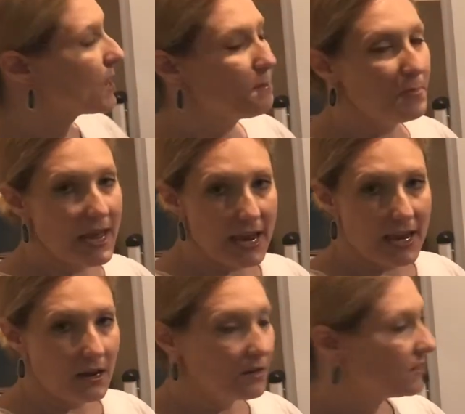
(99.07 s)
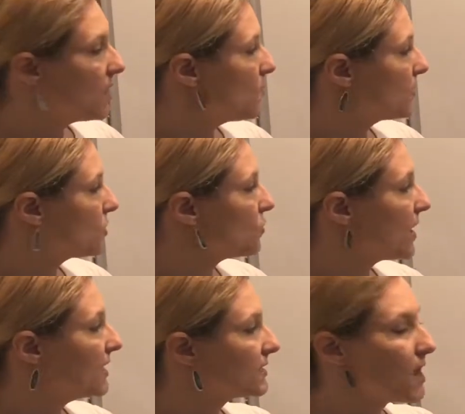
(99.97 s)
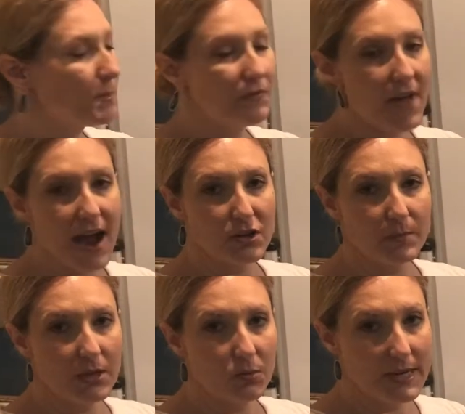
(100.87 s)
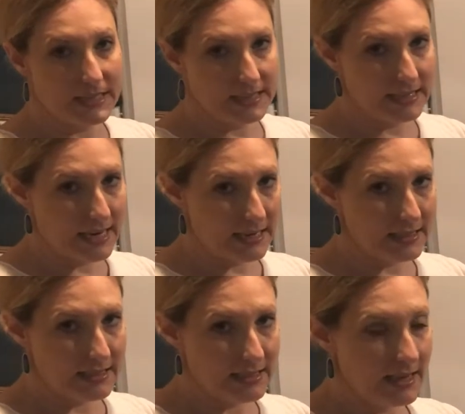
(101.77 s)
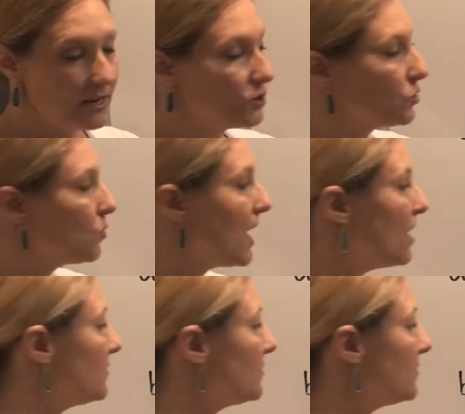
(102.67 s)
at B. They want the greatest common factor between 6 and 12